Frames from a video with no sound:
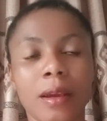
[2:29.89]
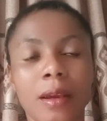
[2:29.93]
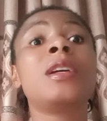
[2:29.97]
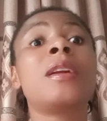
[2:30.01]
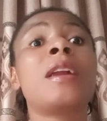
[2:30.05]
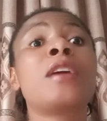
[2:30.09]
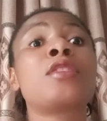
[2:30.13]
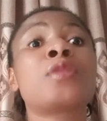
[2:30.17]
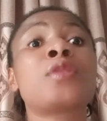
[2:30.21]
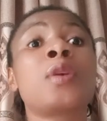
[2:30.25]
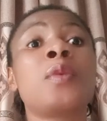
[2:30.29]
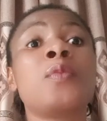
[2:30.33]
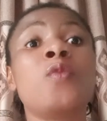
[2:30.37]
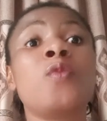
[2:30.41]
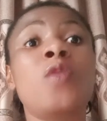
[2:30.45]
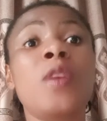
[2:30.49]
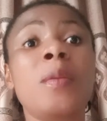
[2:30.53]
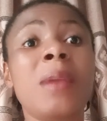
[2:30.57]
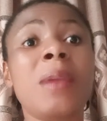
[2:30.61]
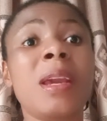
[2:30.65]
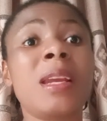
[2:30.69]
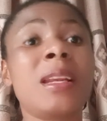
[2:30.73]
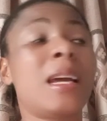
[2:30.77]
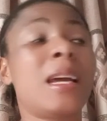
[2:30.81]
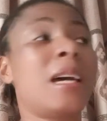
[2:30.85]
There are some
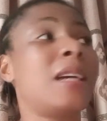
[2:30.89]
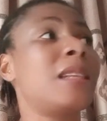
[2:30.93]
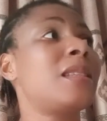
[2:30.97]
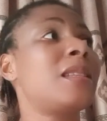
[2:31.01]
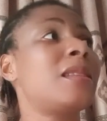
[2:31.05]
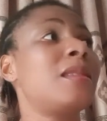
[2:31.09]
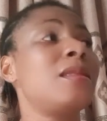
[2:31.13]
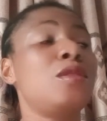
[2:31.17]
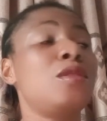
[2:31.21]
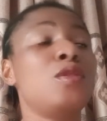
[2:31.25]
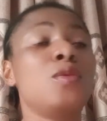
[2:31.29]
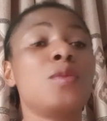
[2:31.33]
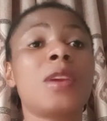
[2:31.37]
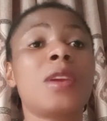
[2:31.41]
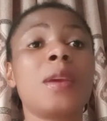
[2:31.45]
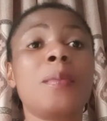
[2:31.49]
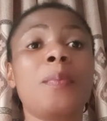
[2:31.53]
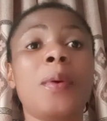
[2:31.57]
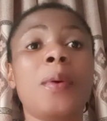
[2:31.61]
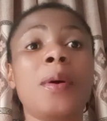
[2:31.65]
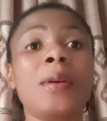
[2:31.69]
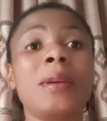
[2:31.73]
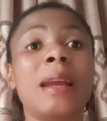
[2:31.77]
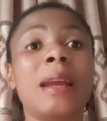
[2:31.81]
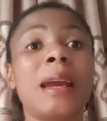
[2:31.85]
women that you
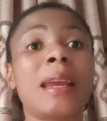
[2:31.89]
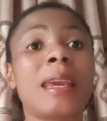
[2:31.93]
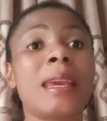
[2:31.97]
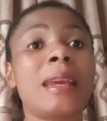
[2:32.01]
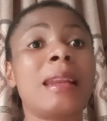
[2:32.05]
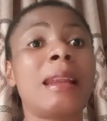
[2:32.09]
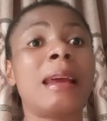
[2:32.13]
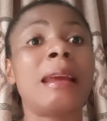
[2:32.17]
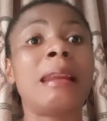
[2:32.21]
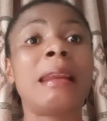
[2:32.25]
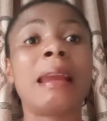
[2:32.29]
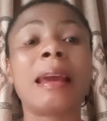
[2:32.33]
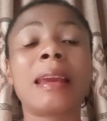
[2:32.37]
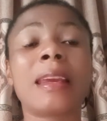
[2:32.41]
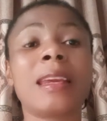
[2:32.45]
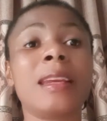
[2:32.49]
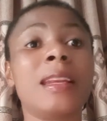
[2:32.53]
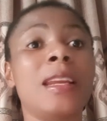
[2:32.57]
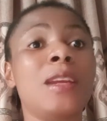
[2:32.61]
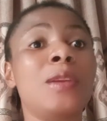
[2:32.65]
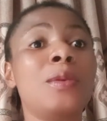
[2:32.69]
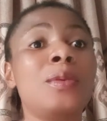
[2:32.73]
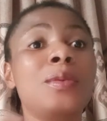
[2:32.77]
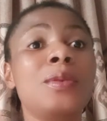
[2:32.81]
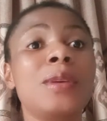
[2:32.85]
keep on knacking and
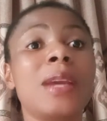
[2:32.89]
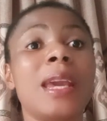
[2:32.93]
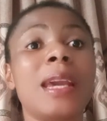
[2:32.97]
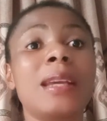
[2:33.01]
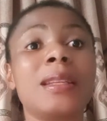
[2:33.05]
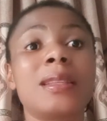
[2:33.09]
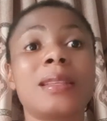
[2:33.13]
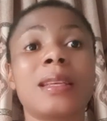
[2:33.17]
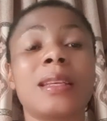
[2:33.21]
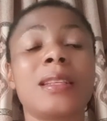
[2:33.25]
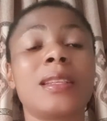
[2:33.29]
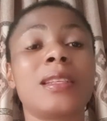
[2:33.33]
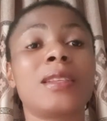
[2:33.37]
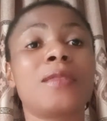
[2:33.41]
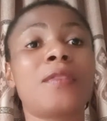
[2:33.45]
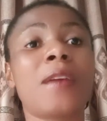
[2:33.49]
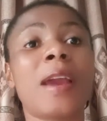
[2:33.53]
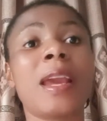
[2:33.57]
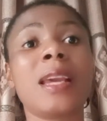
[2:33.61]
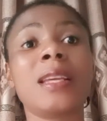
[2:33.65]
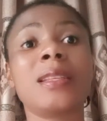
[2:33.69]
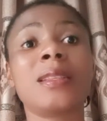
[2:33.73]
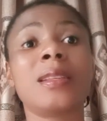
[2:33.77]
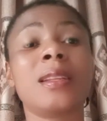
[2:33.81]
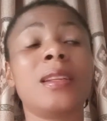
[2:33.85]
knacking, they don't get
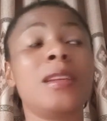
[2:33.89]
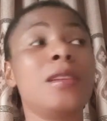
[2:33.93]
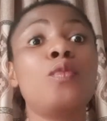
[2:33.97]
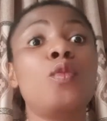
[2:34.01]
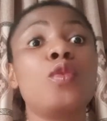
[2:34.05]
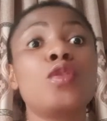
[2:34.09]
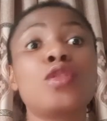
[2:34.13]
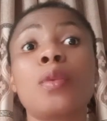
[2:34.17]
satisfied easily.